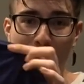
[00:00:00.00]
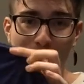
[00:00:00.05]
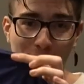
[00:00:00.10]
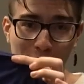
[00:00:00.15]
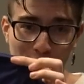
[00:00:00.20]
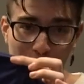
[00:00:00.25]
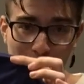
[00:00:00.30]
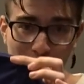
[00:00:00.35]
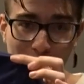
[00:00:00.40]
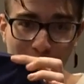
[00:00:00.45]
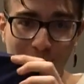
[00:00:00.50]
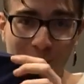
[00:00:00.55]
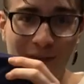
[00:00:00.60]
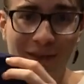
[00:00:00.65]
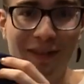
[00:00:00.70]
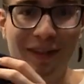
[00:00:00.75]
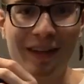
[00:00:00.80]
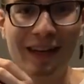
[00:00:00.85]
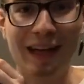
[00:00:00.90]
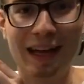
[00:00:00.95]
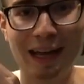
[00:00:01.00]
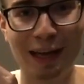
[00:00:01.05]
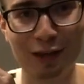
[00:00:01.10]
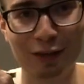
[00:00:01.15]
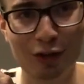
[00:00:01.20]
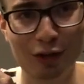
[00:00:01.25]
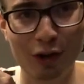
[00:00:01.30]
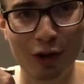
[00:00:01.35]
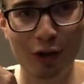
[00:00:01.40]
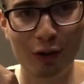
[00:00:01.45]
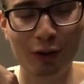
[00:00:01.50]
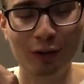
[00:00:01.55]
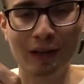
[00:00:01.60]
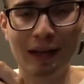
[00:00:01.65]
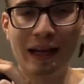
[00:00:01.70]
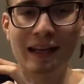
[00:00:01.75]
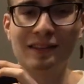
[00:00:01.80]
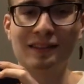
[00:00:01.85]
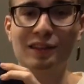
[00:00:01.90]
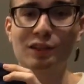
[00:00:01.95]
Blue and gold
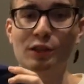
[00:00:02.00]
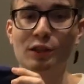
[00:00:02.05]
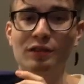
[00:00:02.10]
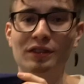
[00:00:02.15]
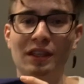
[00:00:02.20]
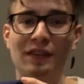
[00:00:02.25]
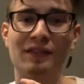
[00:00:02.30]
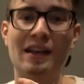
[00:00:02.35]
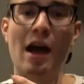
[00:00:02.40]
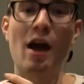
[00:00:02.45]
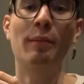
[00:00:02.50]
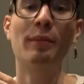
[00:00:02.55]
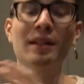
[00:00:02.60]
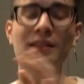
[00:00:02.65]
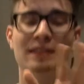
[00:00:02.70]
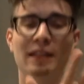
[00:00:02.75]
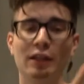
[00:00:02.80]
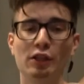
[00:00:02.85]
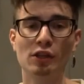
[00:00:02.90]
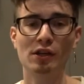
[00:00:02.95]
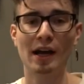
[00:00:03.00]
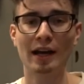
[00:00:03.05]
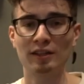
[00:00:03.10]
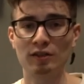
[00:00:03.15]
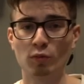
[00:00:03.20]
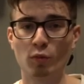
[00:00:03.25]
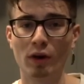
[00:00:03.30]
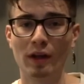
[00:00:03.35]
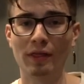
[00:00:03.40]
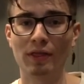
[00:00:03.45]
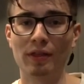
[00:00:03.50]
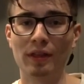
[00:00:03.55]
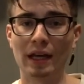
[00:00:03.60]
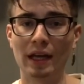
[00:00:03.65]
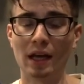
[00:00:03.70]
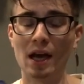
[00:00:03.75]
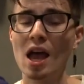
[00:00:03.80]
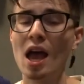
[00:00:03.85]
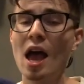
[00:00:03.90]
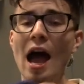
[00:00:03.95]
exclusive. Now I'm gonna tell you guys one
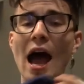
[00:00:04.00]
thing.